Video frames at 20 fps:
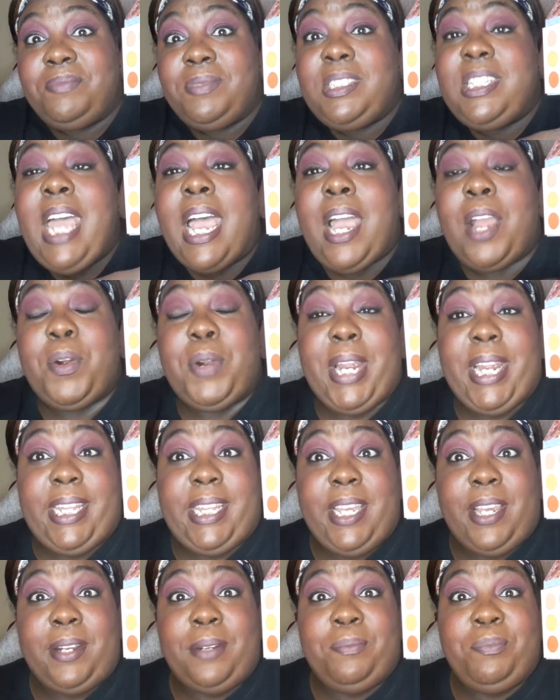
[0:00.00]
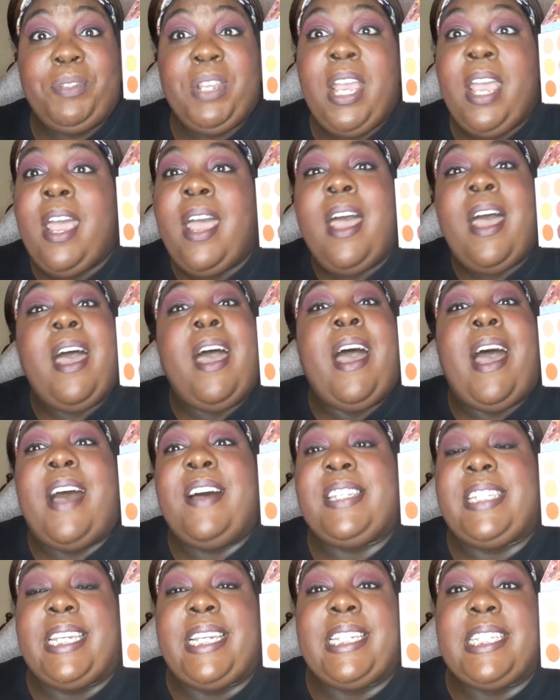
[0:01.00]
That right there. I
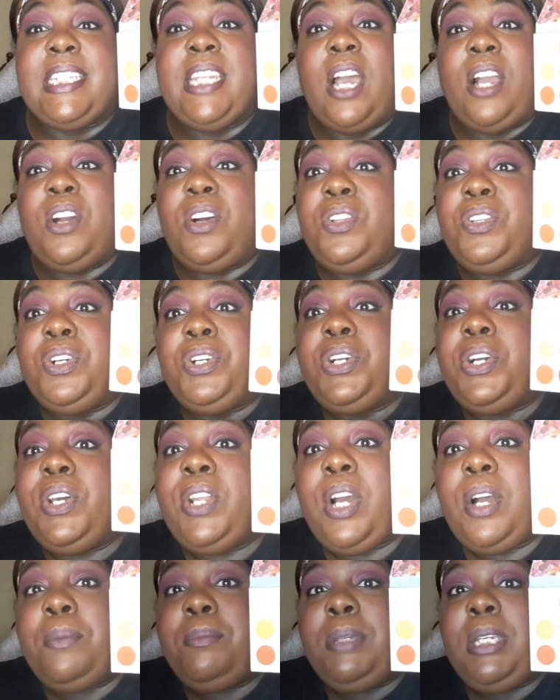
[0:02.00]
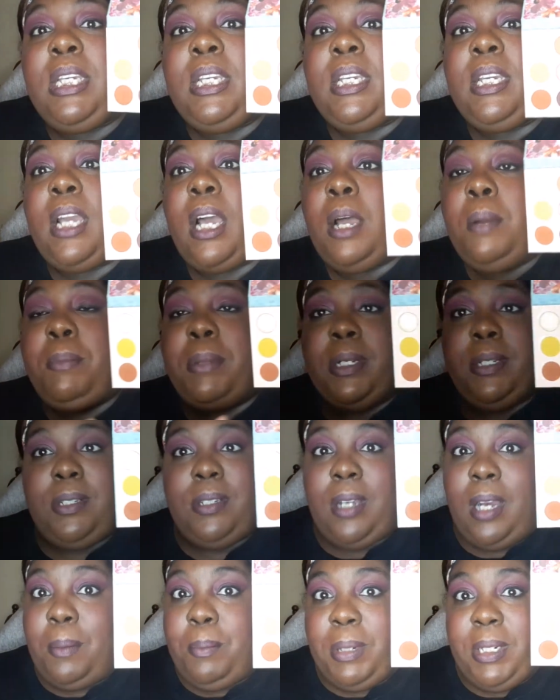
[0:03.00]
was like, it's not going to look good on me. I'm
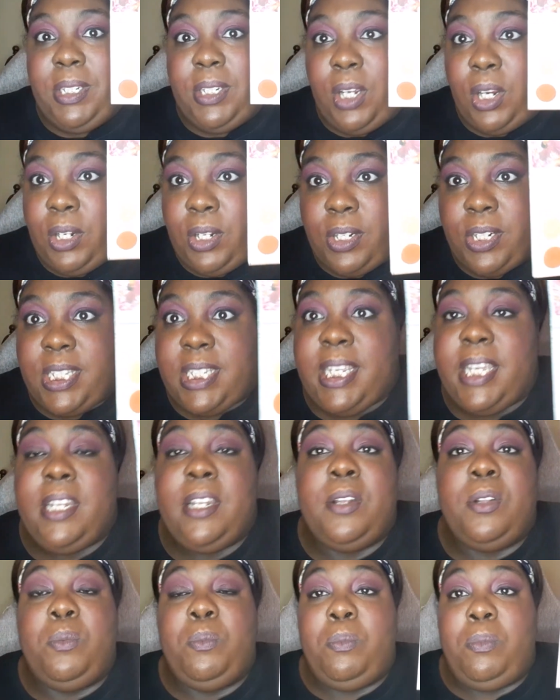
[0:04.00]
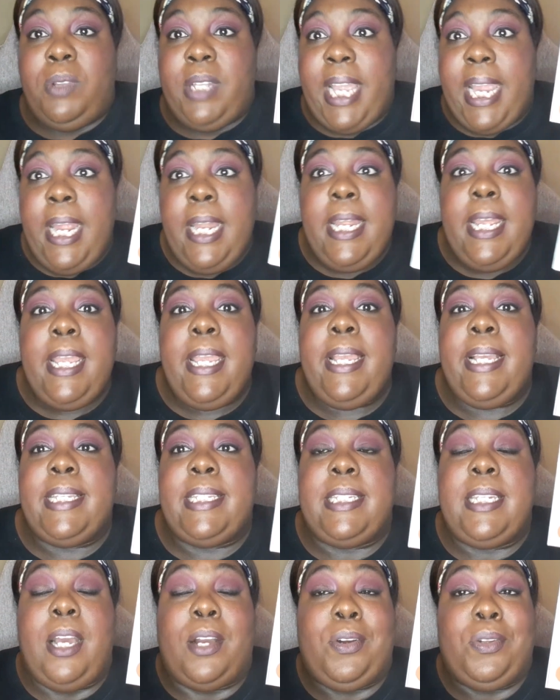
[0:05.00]
a darker skinned lady.
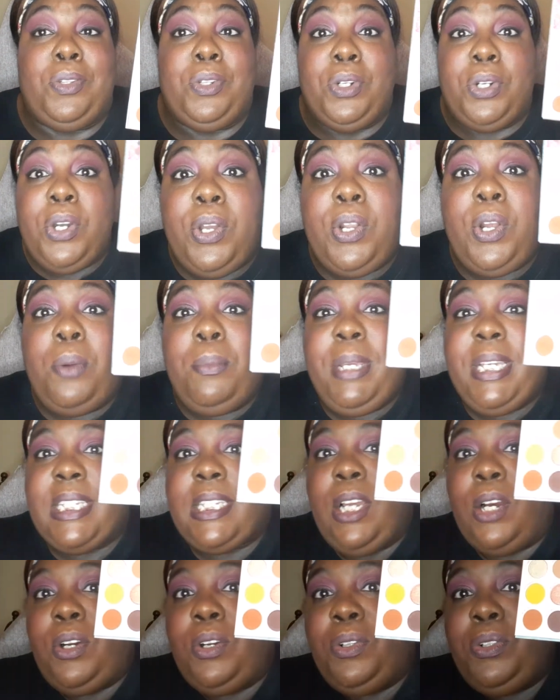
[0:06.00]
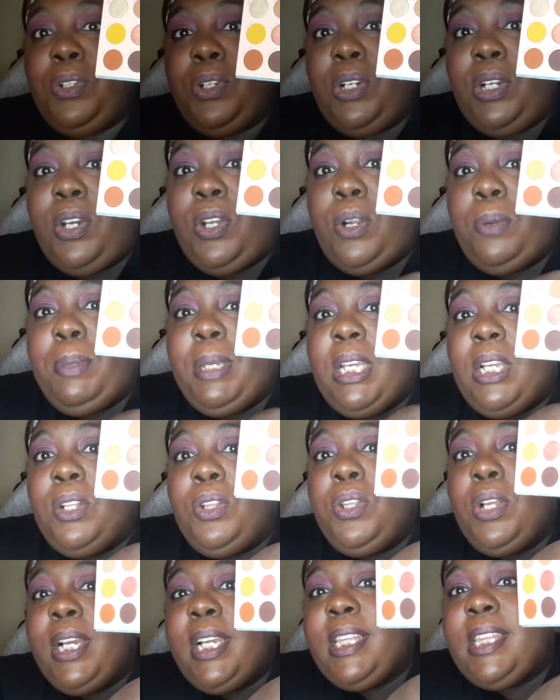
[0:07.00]
It's not going to look on me. It's not going to look good on me.
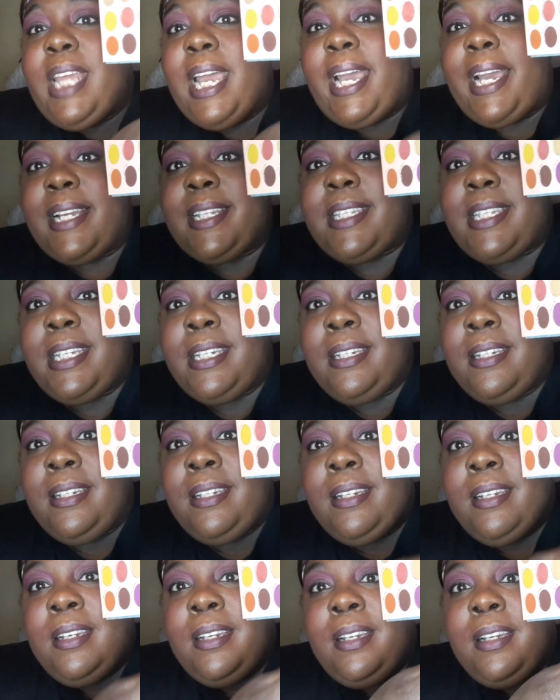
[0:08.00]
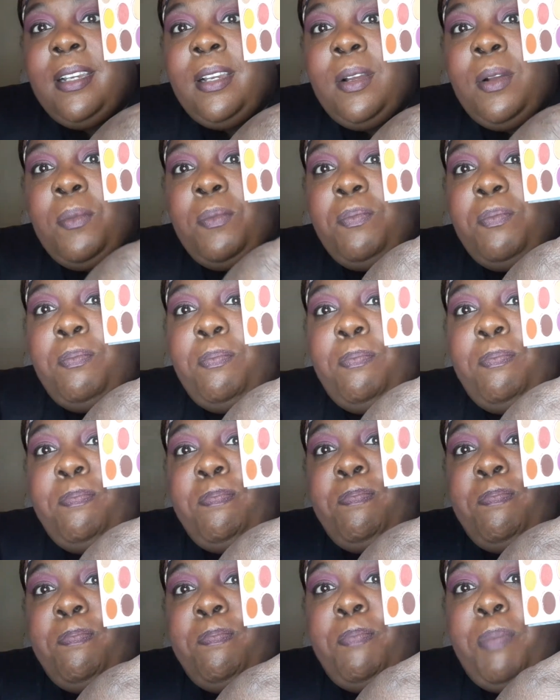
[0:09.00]
Look at that.
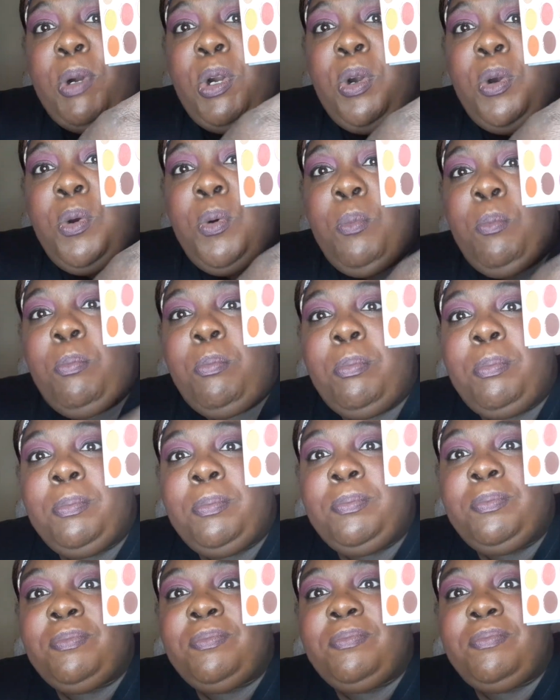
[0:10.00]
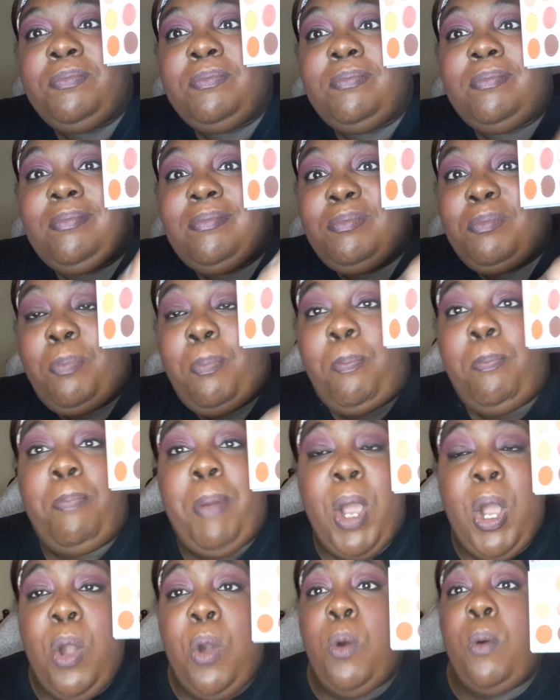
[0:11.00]
Boom.
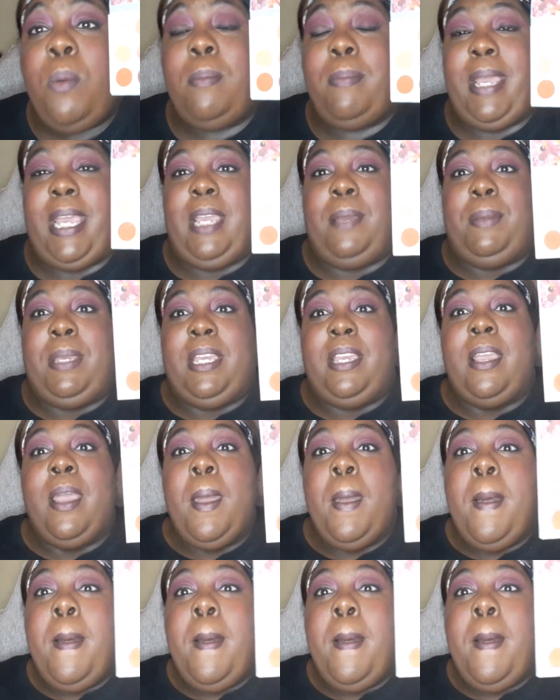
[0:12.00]
Boom, baby.